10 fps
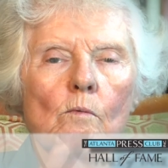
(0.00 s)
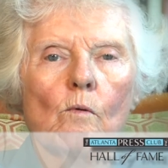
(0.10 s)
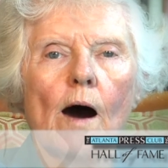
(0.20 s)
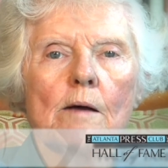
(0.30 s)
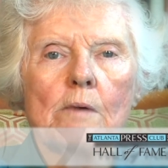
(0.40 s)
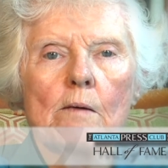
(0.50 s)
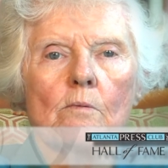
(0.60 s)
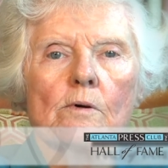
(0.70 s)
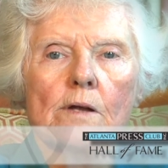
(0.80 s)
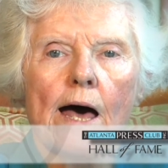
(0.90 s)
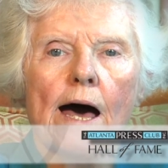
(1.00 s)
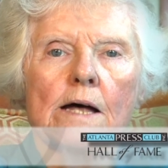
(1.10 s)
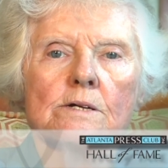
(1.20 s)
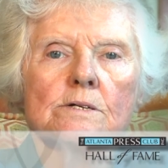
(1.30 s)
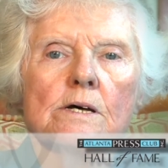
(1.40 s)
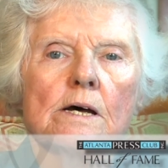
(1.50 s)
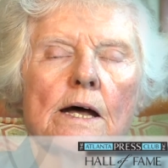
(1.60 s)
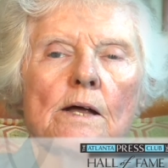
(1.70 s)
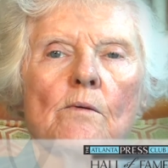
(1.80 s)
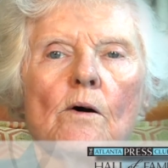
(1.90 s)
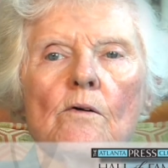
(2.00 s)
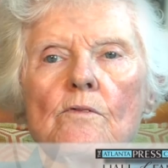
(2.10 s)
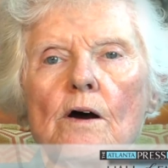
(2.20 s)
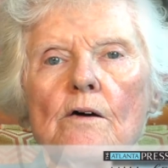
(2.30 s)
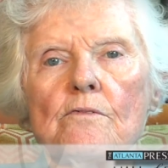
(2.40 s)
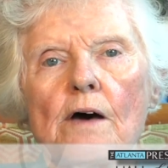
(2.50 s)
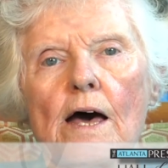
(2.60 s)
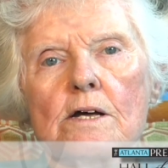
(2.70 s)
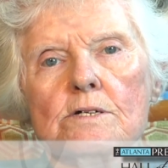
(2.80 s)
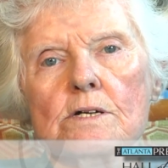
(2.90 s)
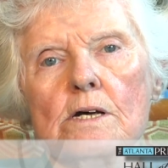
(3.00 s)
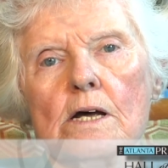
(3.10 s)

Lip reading: white paper with lines, and he wrote very fast,